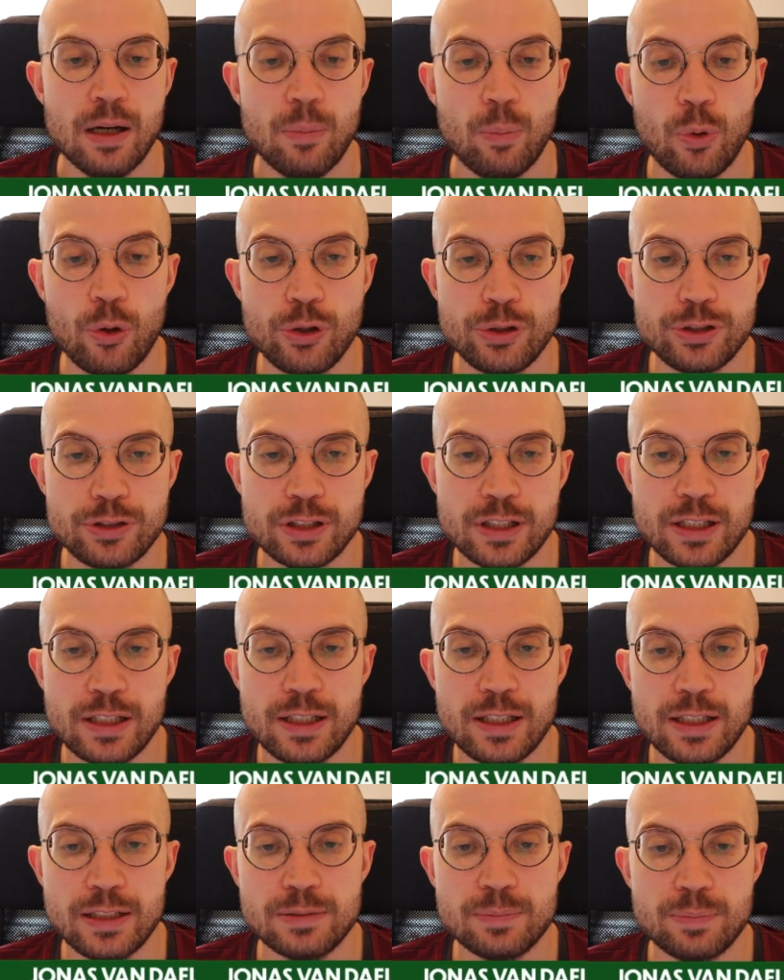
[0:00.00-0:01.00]
Most
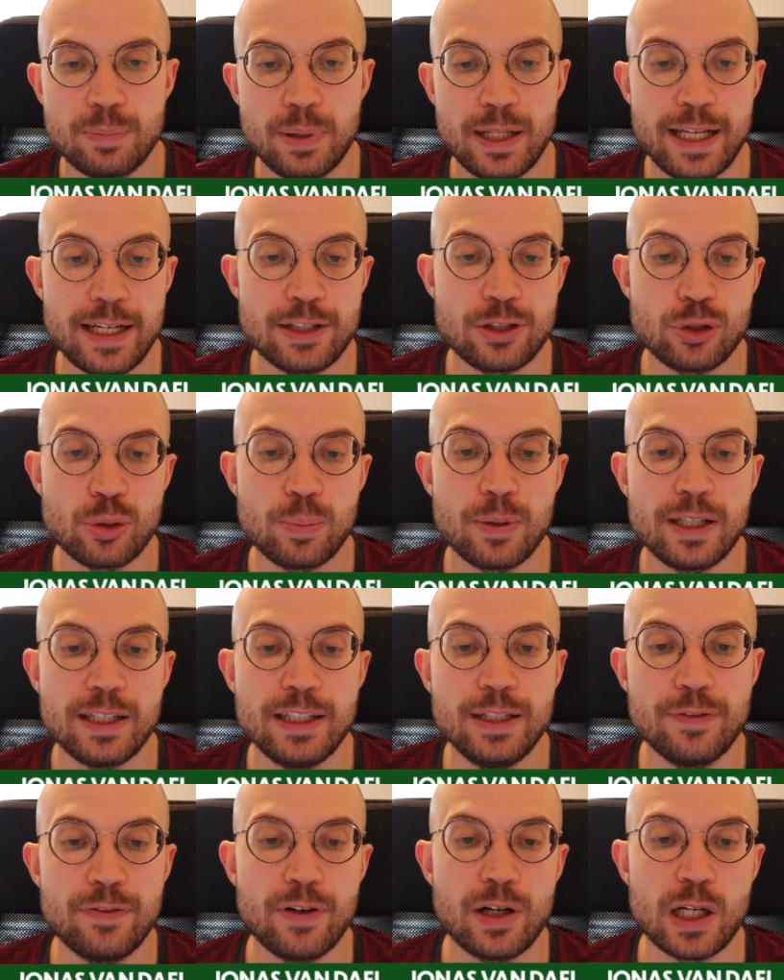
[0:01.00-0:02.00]
players who play
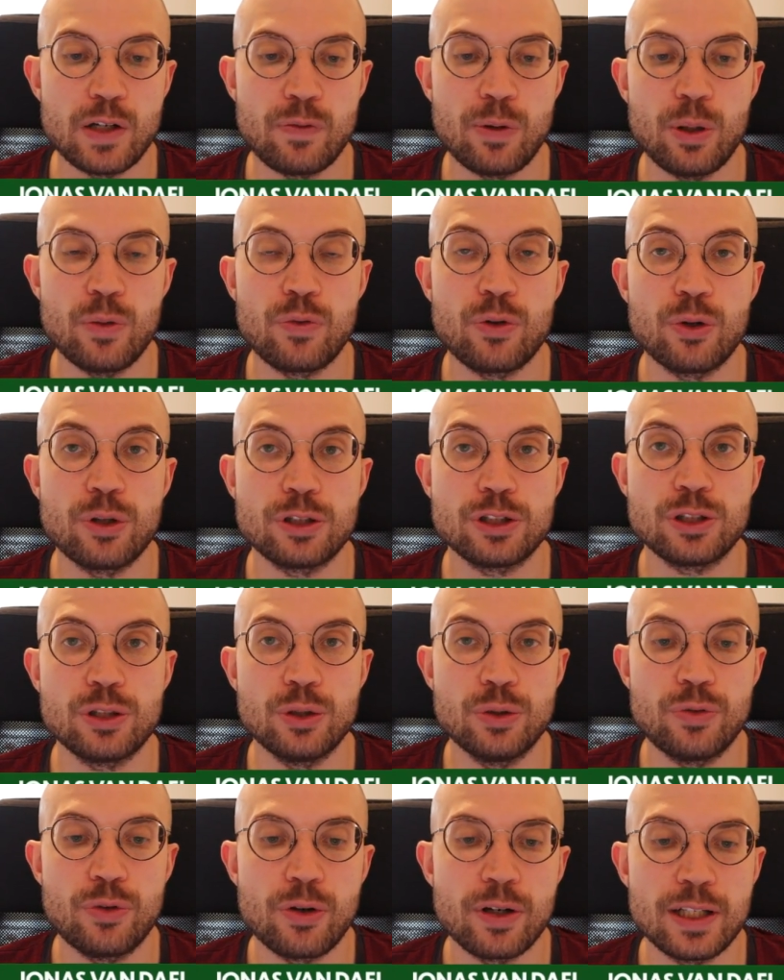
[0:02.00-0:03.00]
e5 will of course
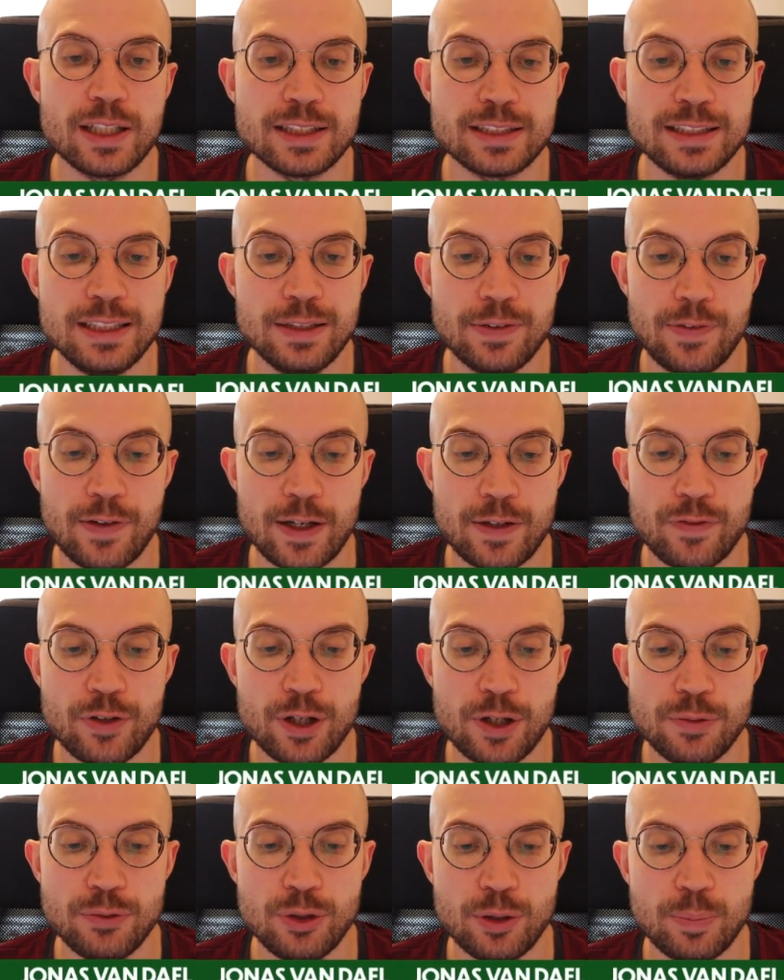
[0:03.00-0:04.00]
go for this d5
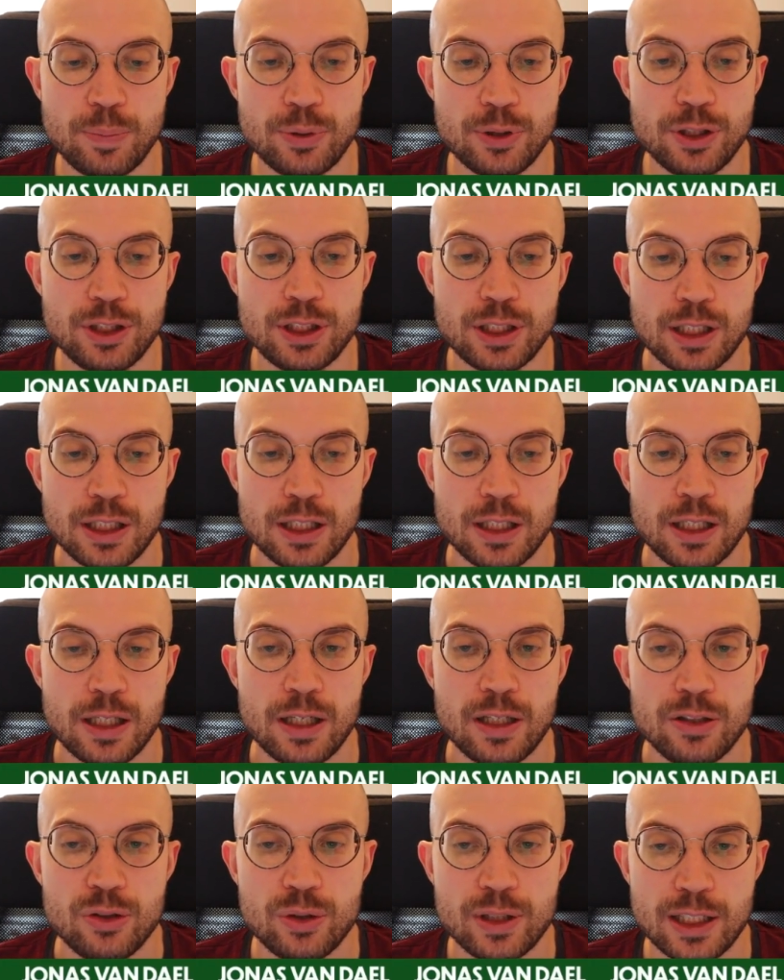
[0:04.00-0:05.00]
counter push.
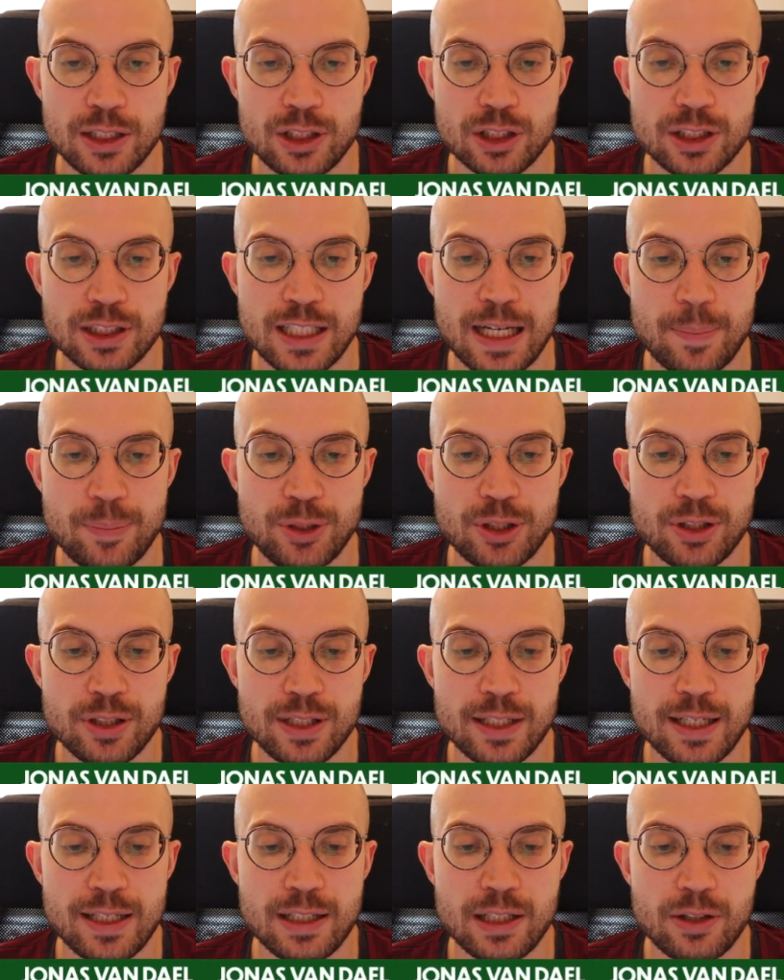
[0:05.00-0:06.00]
You can just capture
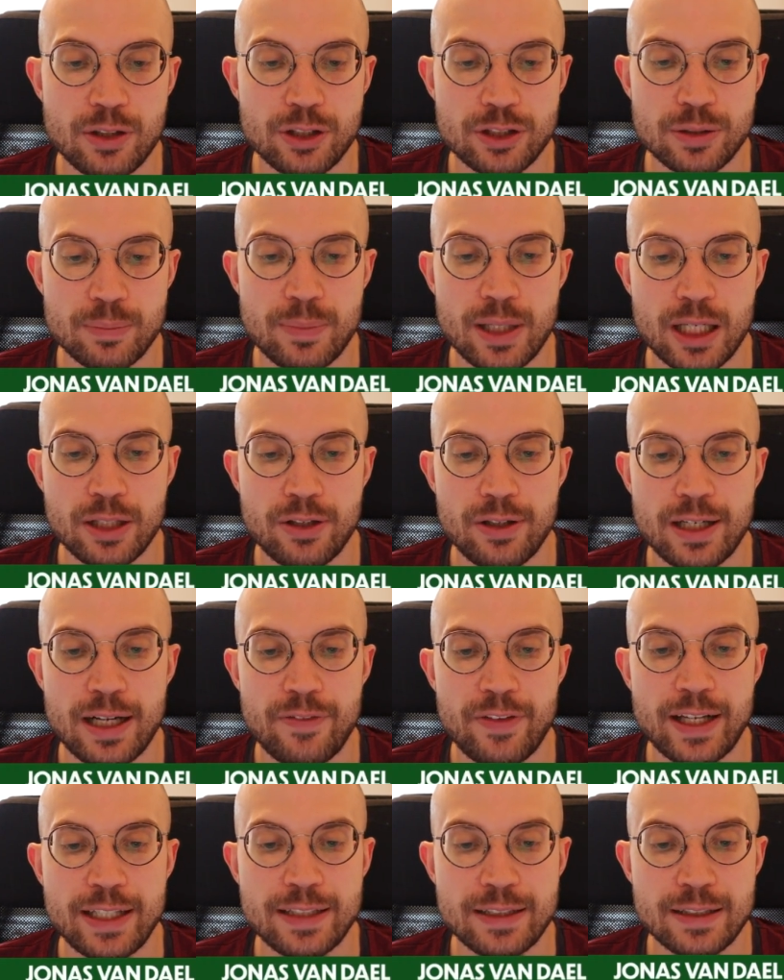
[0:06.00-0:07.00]
that, doesn't matter,
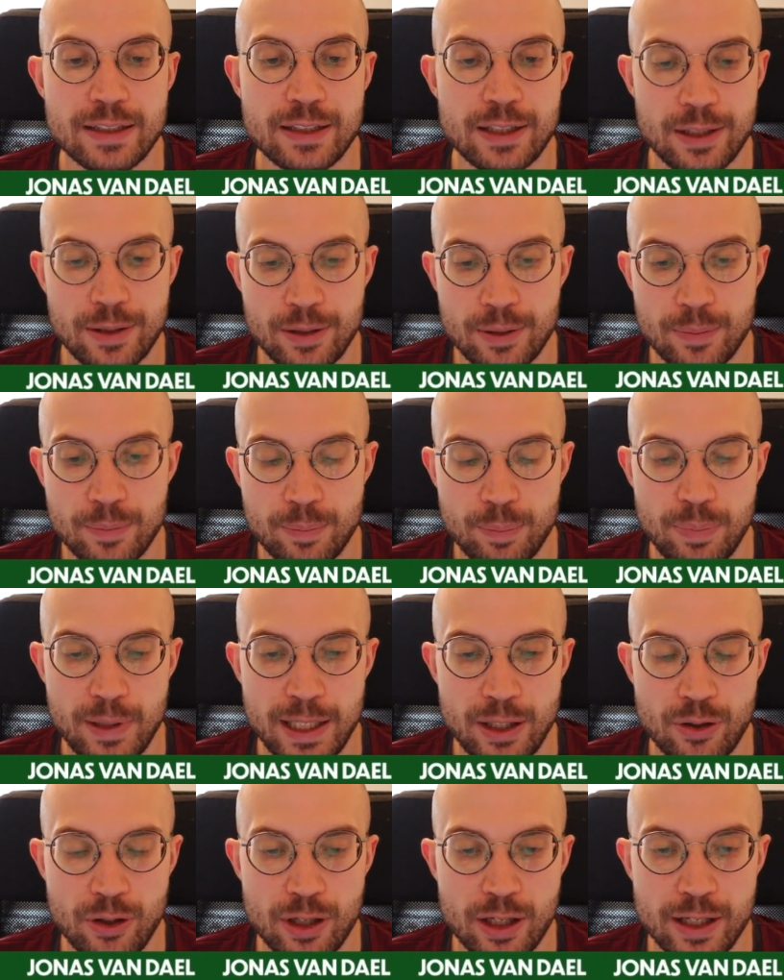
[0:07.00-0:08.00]
and then play
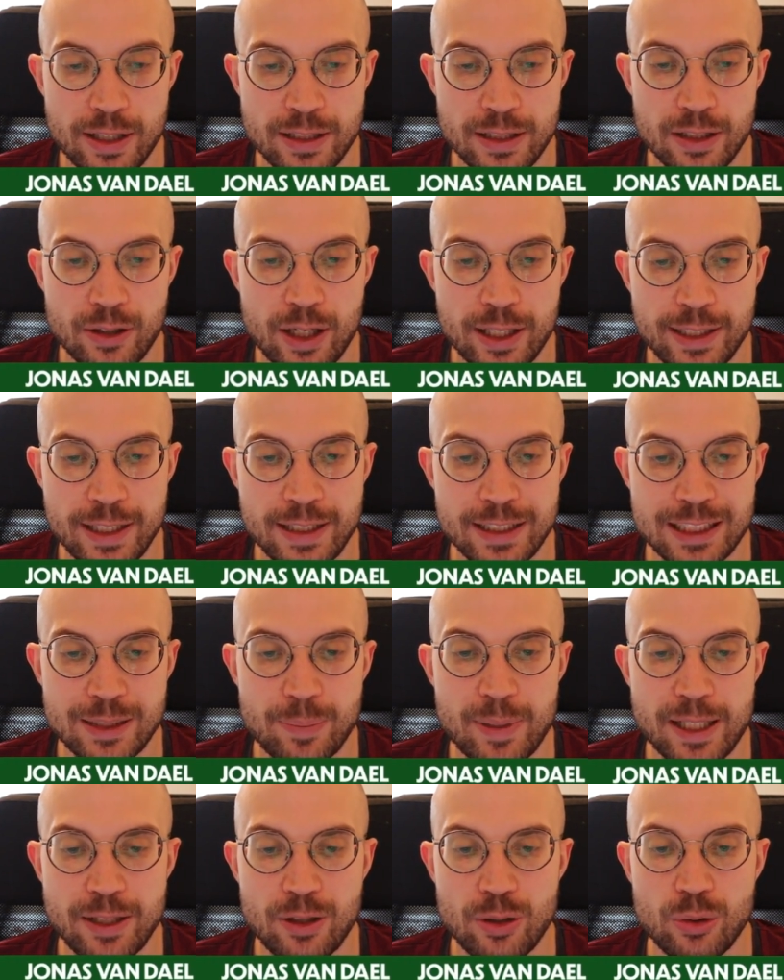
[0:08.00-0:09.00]
your knight here. I think it's
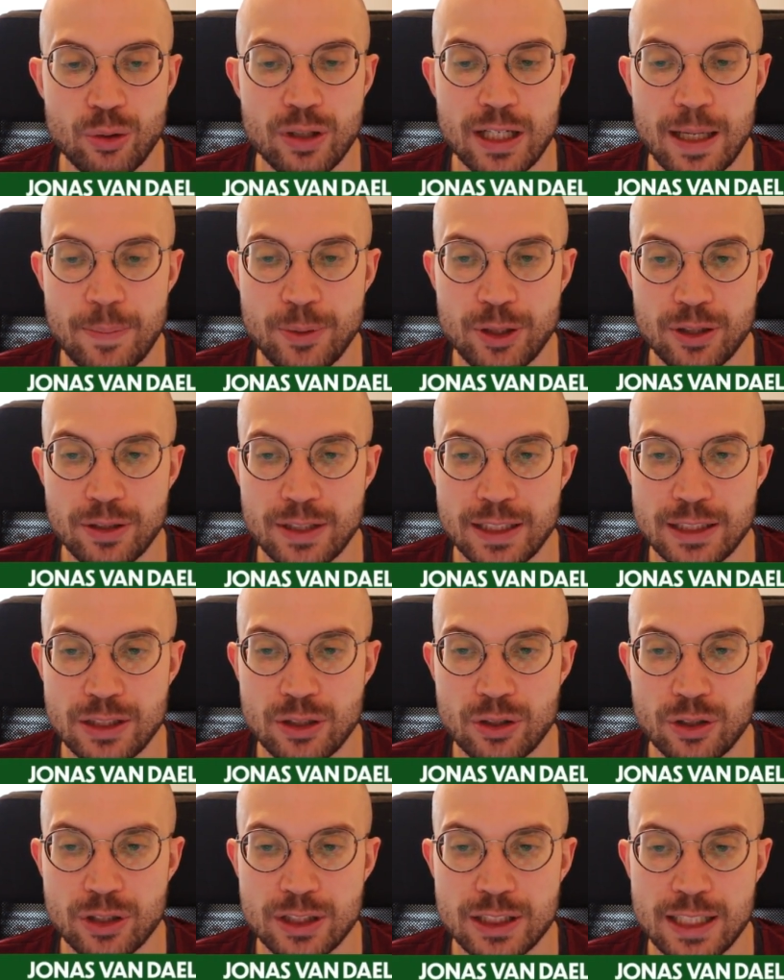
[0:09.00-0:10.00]
better to capture this
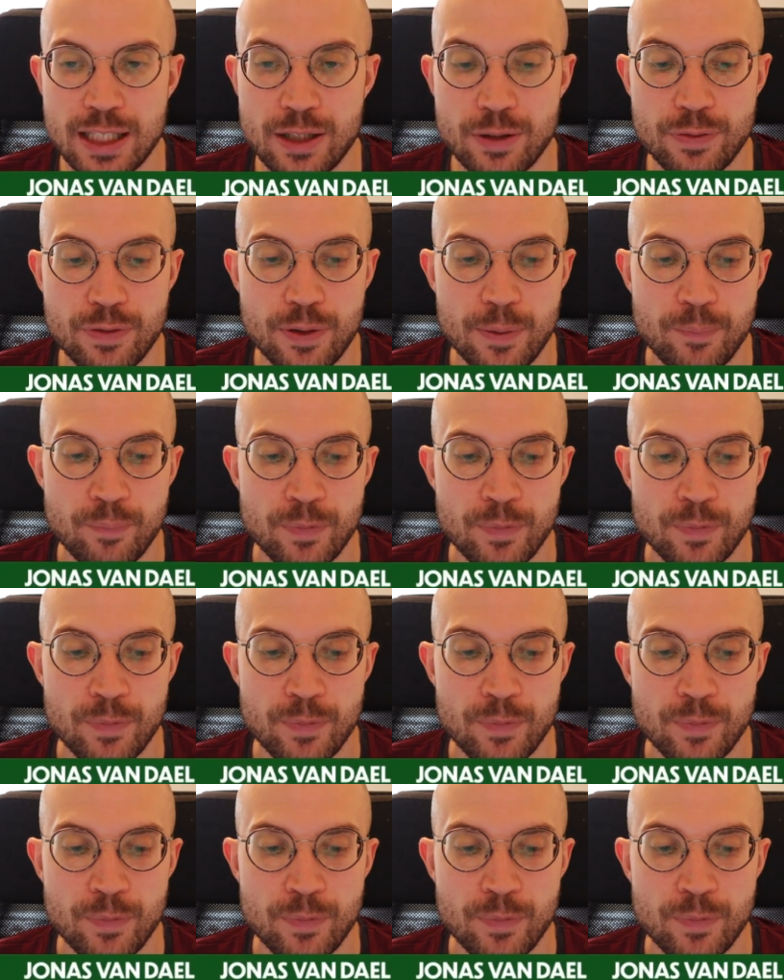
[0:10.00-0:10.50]
yourself